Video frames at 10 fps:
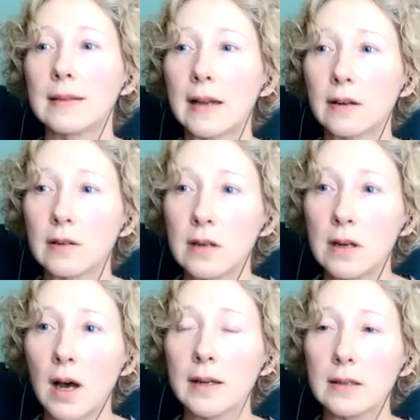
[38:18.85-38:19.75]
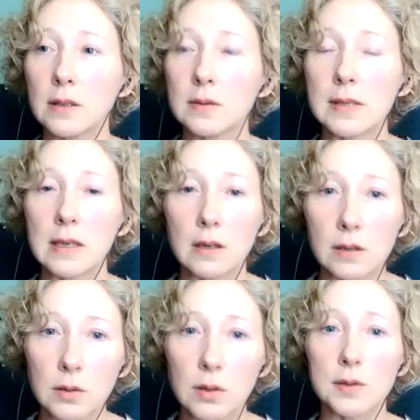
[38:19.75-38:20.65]
that are not using
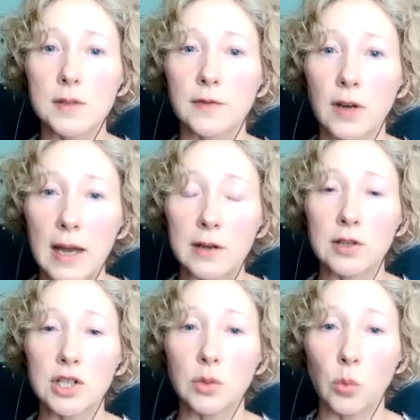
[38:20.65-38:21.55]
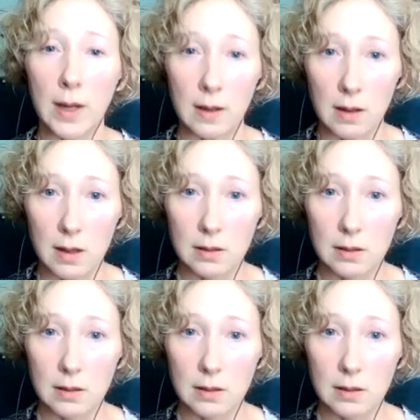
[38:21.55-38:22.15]
glucose for energy well